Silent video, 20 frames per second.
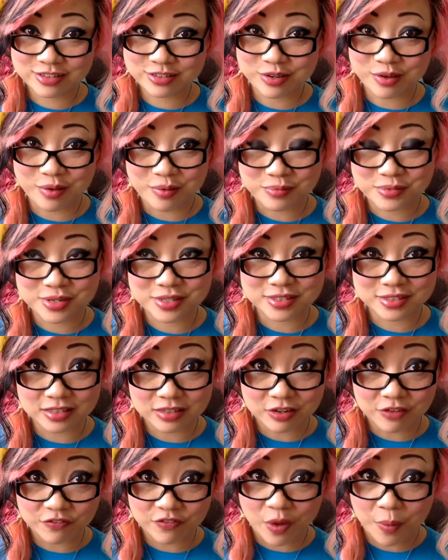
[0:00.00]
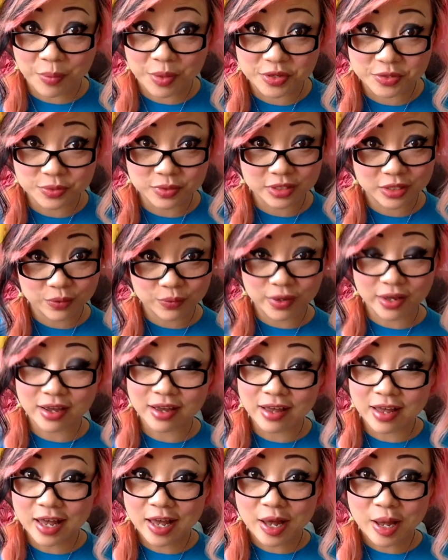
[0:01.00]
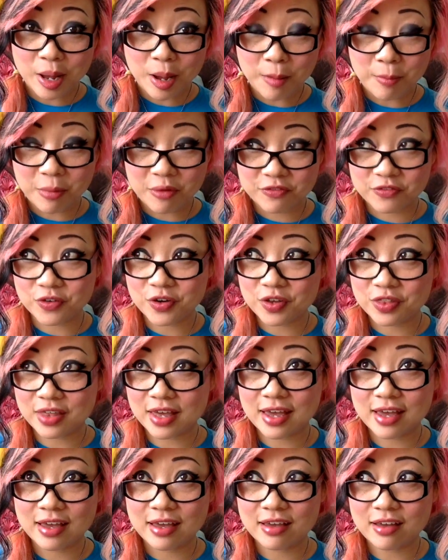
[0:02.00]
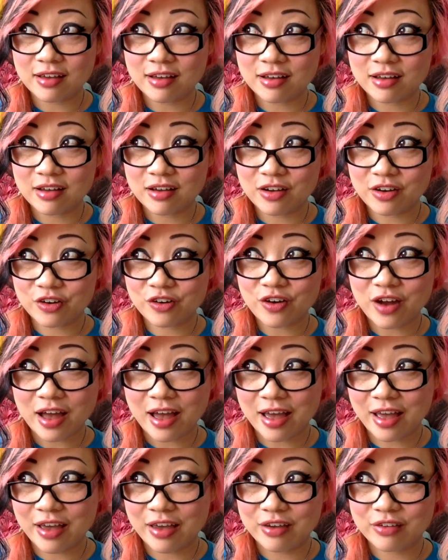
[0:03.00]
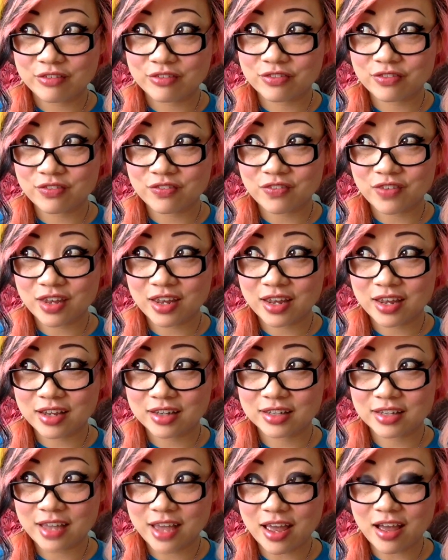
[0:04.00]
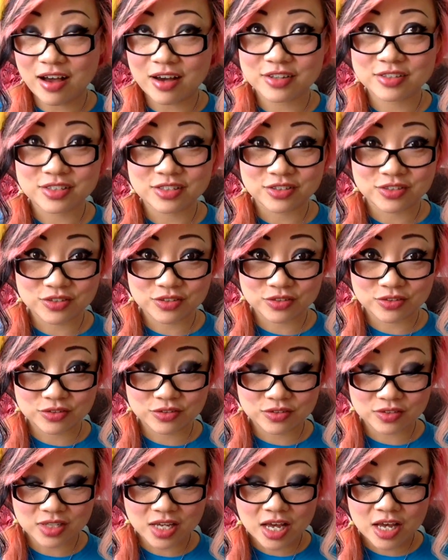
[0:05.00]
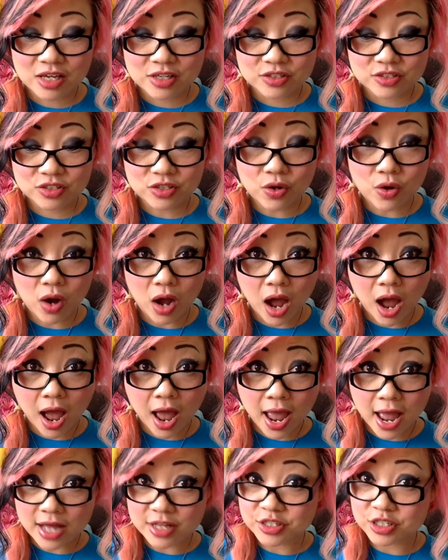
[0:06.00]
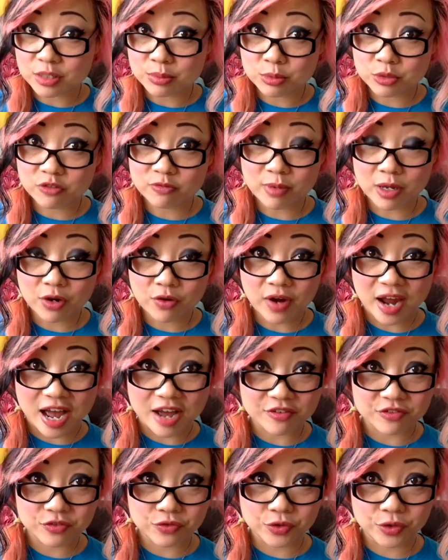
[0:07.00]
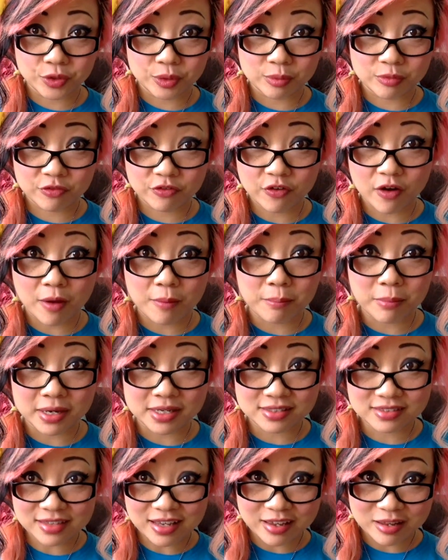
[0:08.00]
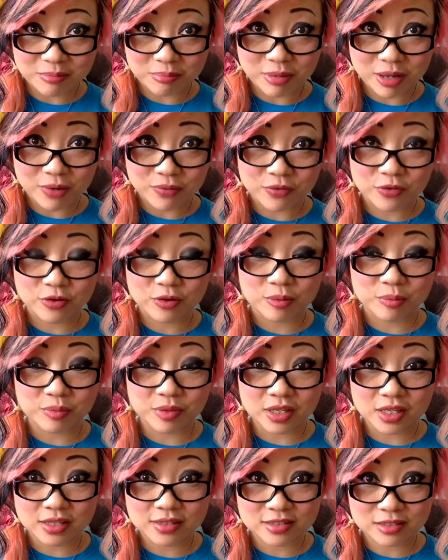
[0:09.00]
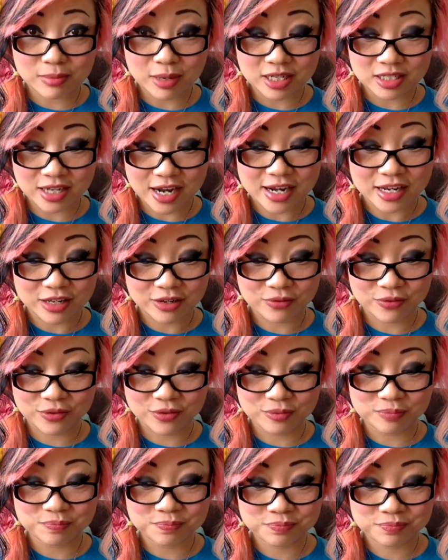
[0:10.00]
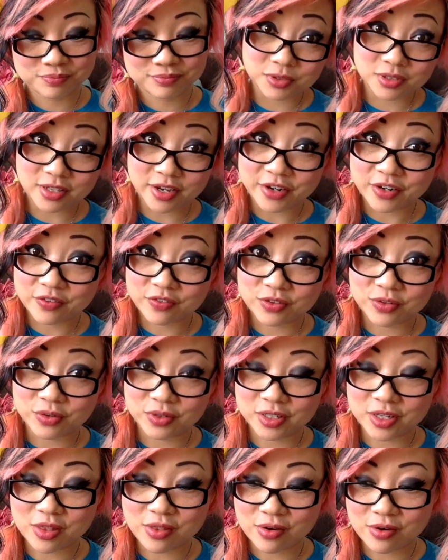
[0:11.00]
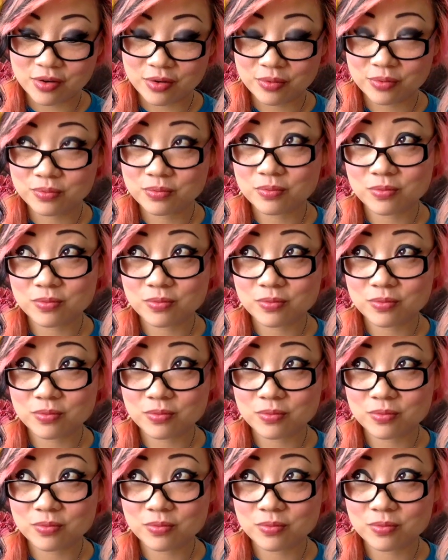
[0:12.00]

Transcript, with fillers: so I'm just gonna film this really quick before they uh, arrive and chaos ensues. So I had to move my craft room from my second bedroom into my dining room. It was kind of the only other